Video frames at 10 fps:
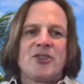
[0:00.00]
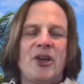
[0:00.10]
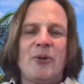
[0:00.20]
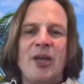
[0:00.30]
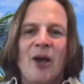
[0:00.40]

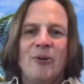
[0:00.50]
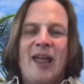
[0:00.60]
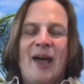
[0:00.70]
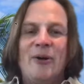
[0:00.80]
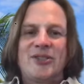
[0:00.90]
here we go.
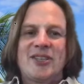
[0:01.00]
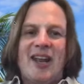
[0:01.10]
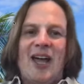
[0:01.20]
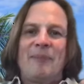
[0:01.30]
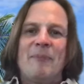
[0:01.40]
Now it's set
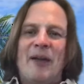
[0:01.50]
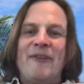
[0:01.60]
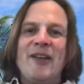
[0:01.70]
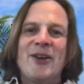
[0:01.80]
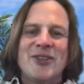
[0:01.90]
up. My
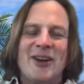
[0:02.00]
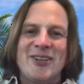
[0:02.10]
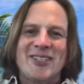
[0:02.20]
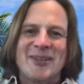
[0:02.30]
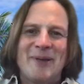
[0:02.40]
fingers aren't
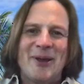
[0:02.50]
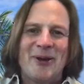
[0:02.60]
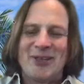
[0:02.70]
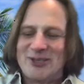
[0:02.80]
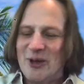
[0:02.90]

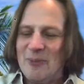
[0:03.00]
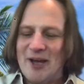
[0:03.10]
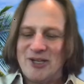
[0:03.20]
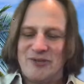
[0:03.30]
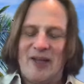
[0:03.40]
disappearing so
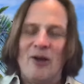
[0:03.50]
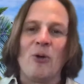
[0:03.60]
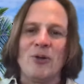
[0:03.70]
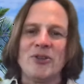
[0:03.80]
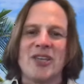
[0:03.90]
much. If I
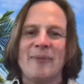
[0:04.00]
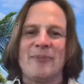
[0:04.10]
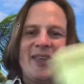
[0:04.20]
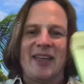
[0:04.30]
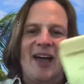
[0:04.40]
hold
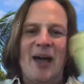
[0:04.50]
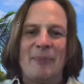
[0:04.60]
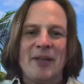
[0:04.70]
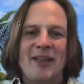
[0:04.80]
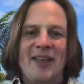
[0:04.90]
something
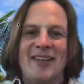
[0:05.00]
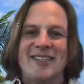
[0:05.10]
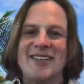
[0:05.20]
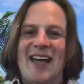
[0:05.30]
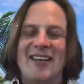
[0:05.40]
up,
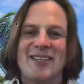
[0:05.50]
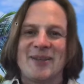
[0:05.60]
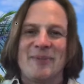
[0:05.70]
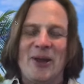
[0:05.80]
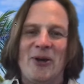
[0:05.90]
it's not
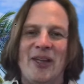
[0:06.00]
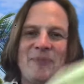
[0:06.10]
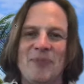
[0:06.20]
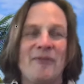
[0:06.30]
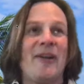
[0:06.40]
disappearing.
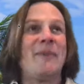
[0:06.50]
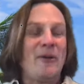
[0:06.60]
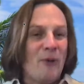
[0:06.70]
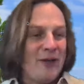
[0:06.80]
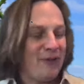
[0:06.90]
If I have my
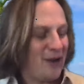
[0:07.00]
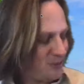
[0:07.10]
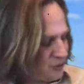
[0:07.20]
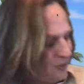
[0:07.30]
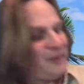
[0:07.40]
wife
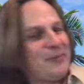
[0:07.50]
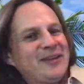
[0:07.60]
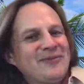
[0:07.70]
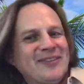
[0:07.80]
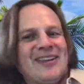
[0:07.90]
come join
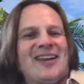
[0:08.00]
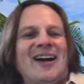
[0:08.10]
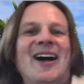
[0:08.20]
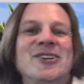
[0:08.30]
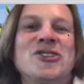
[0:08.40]
me,
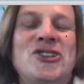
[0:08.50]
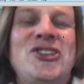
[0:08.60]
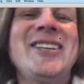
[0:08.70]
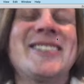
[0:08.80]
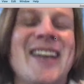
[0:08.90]
uh,
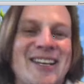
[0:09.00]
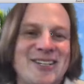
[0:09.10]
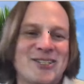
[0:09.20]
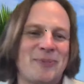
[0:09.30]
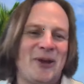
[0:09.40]
she's not
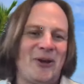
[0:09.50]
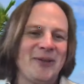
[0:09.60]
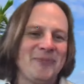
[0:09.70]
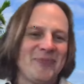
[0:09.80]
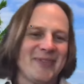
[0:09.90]
disappearing.